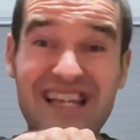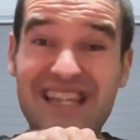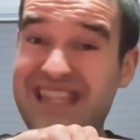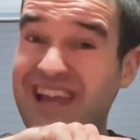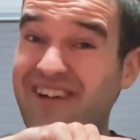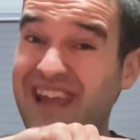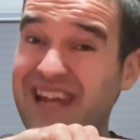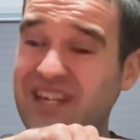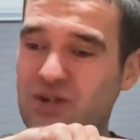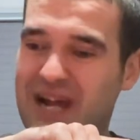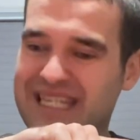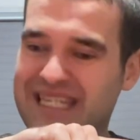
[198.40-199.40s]
Very
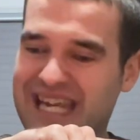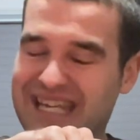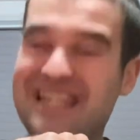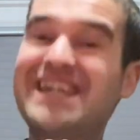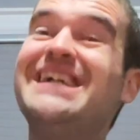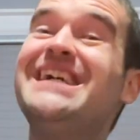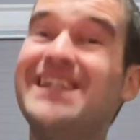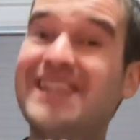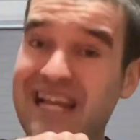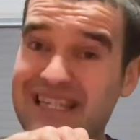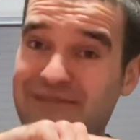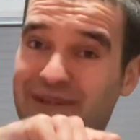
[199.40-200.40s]
interesting.
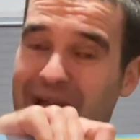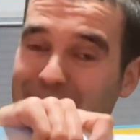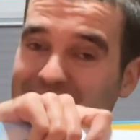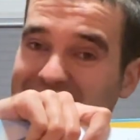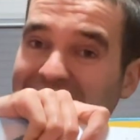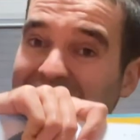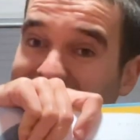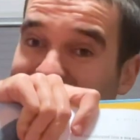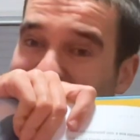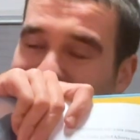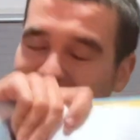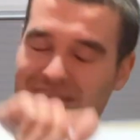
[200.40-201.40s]
Let's see what happens next.